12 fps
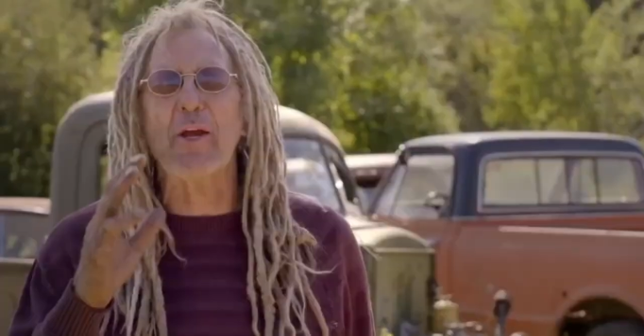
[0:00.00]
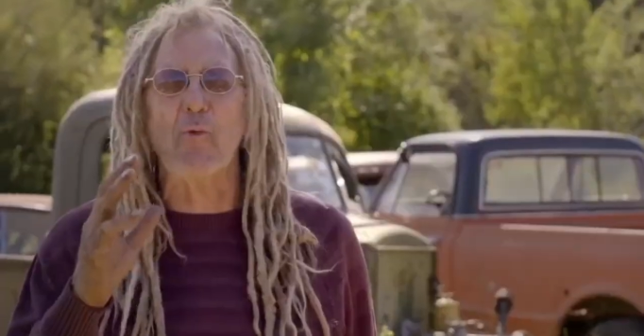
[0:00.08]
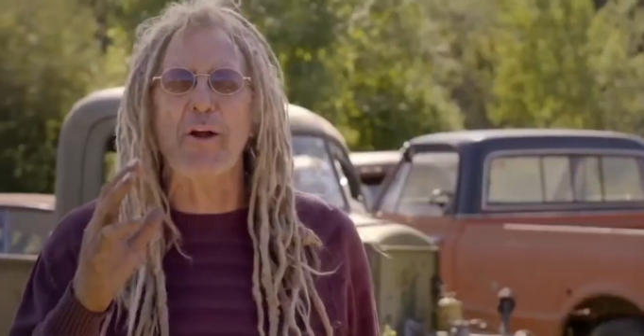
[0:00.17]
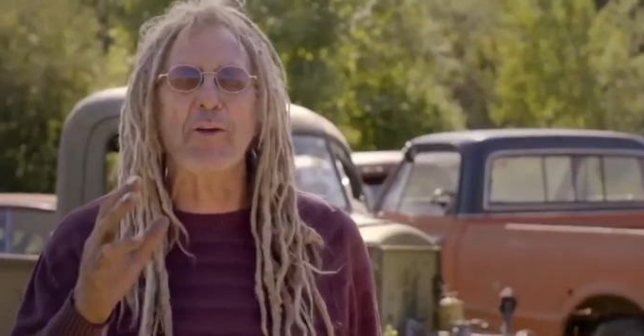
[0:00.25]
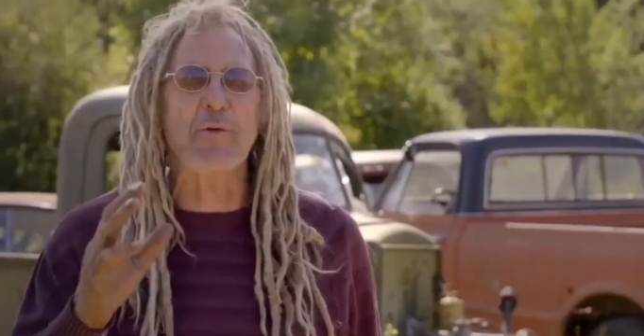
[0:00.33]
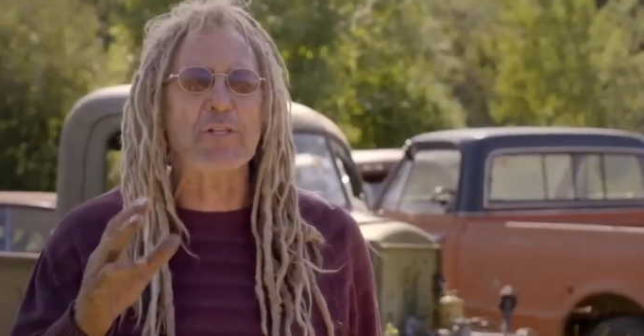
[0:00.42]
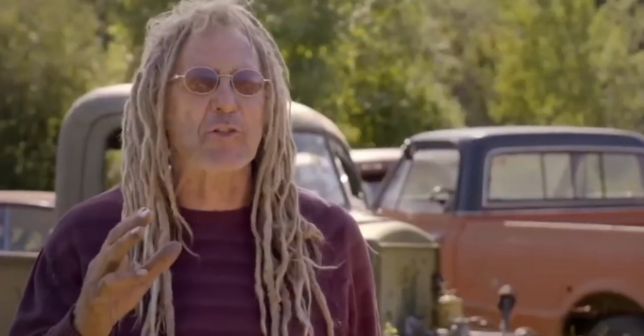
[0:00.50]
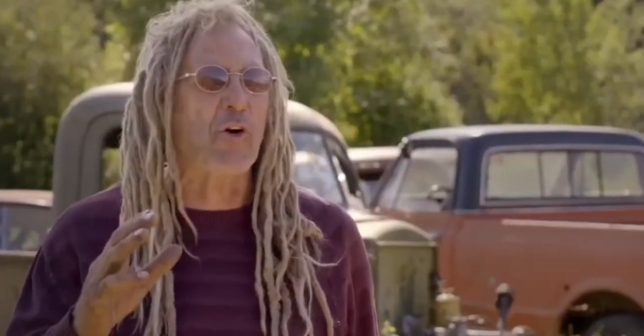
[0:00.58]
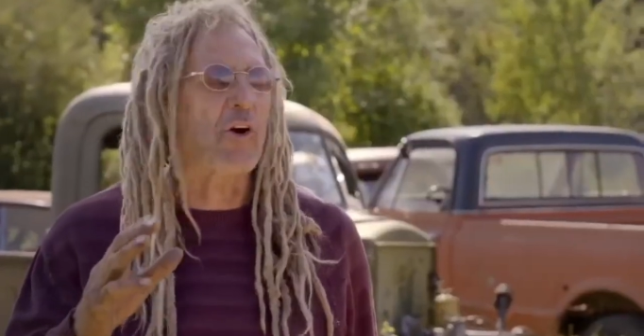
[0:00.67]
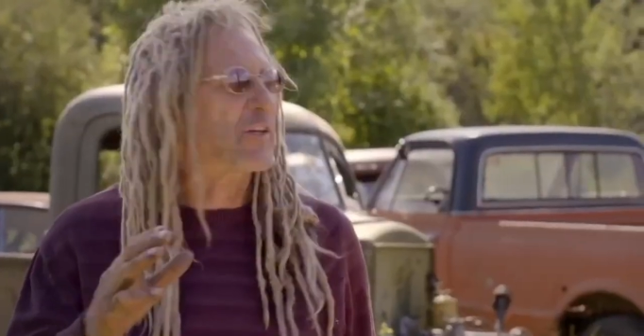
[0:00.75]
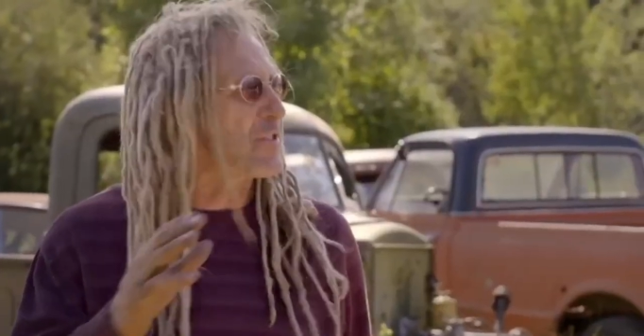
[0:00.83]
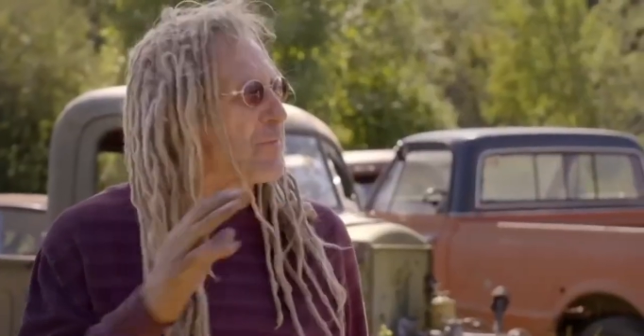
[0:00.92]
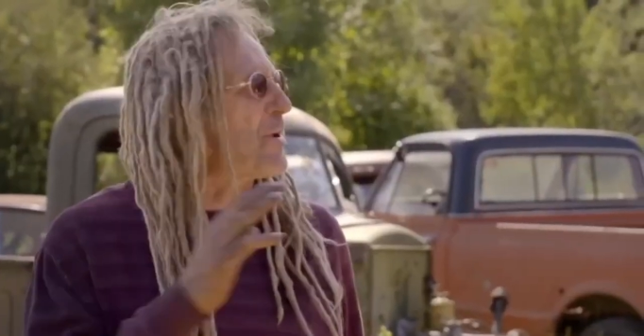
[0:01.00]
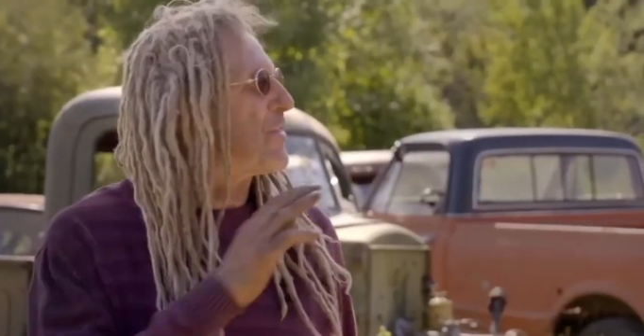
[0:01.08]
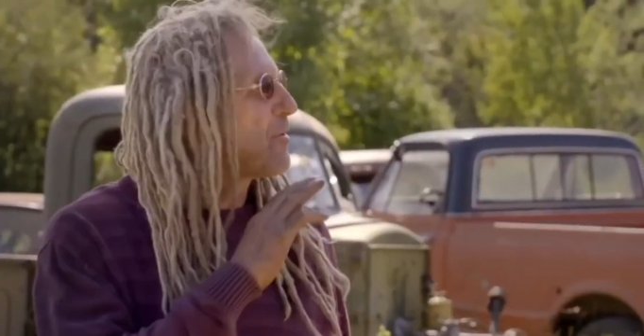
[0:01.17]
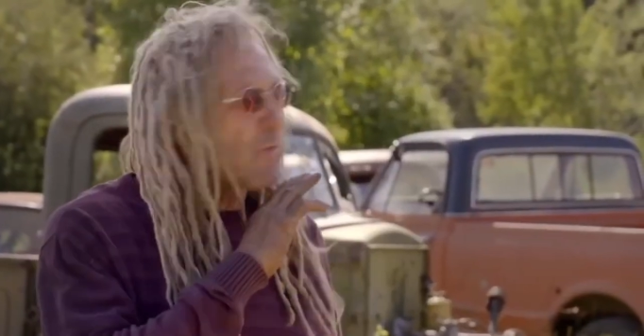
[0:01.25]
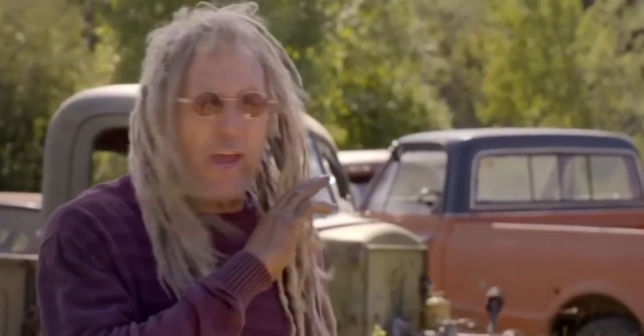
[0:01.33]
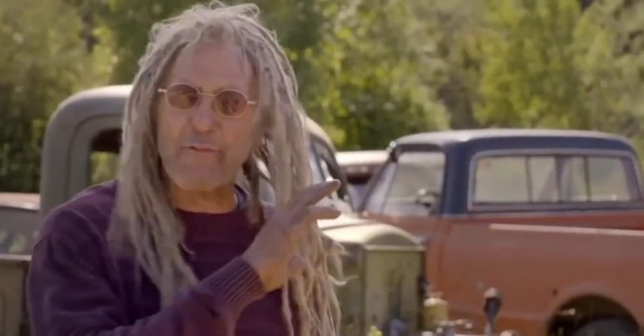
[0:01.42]
looking for unused
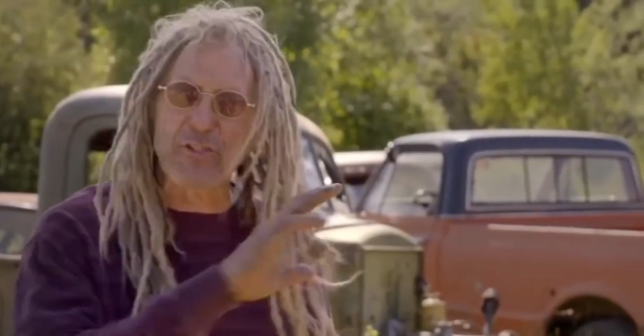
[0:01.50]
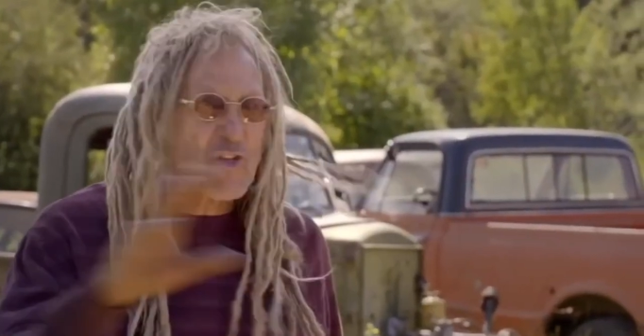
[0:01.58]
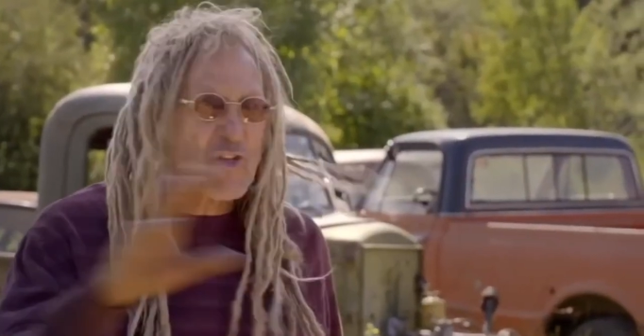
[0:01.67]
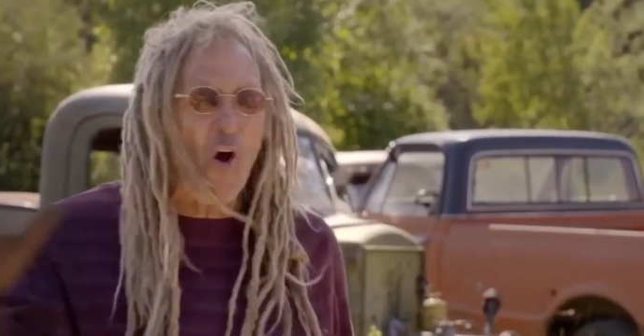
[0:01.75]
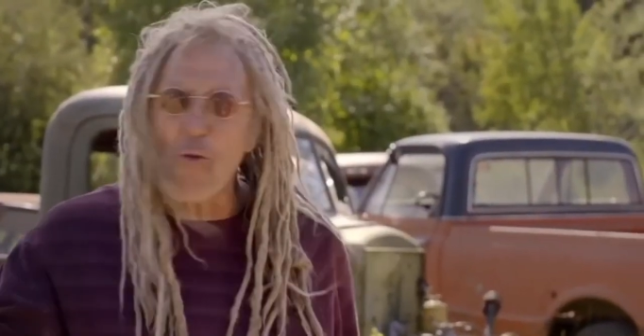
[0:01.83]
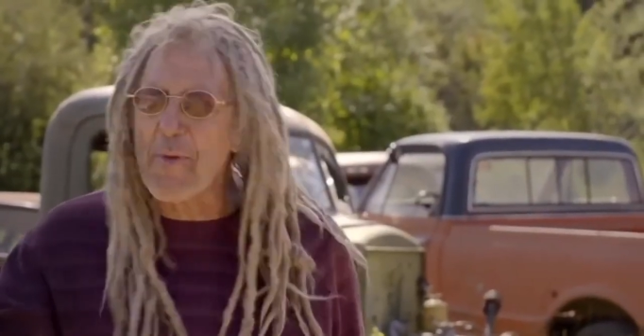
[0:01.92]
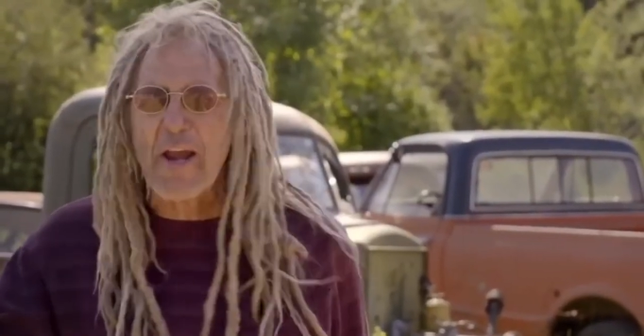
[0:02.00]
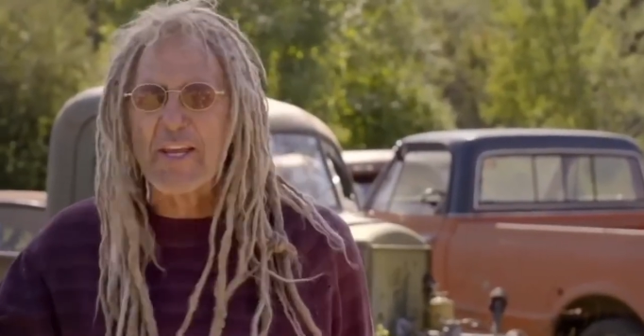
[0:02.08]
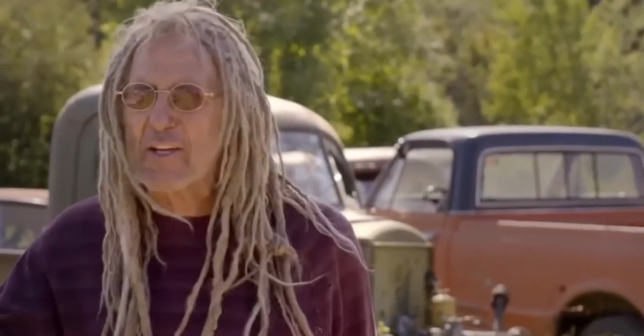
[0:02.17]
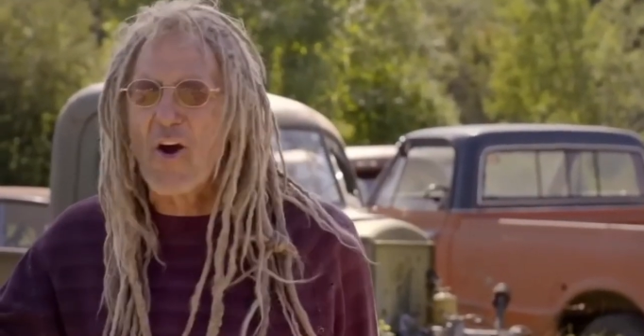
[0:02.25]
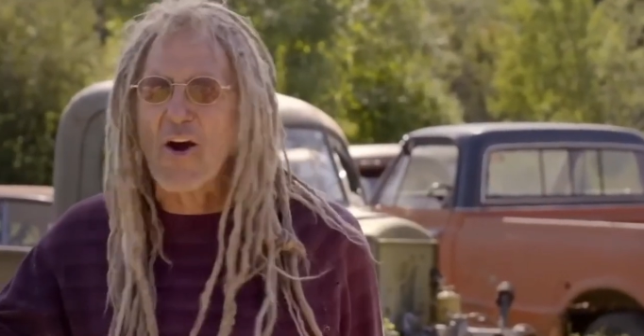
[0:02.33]
classic cars in yards,